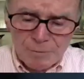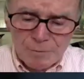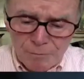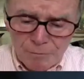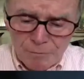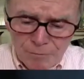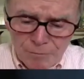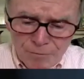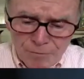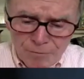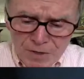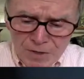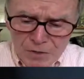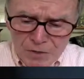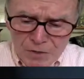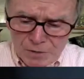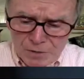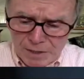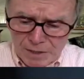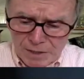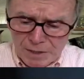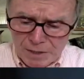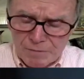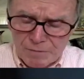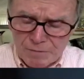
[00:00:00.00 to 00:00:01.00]
In
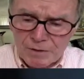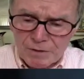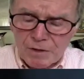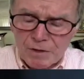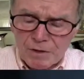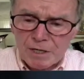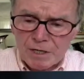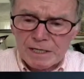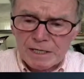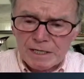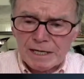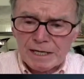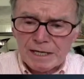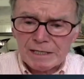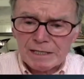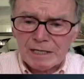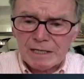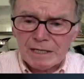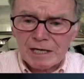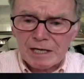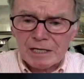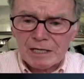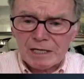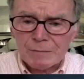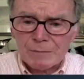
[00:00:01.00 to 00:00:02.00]
theory, the guardian ad
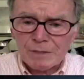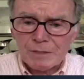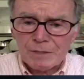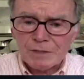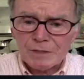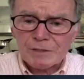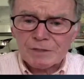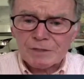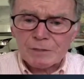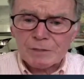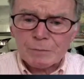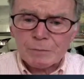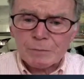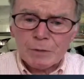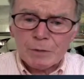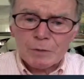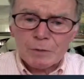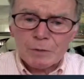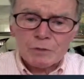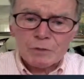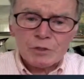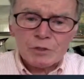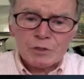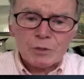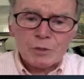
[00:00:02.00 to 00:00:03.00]
litem is
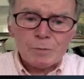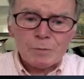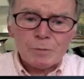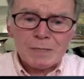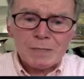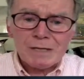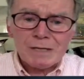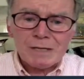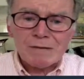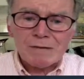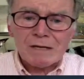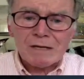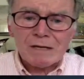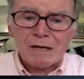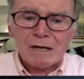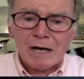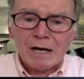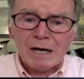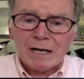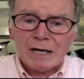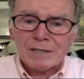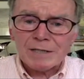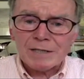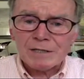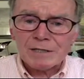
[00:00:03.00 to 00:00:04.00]
supposed to be the
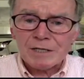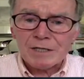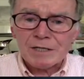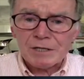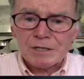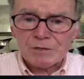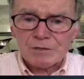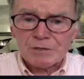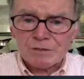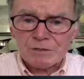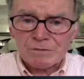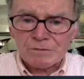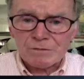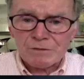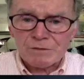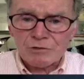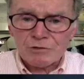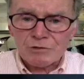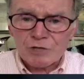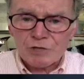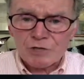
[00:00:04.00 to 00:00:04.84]
eyes and ears of the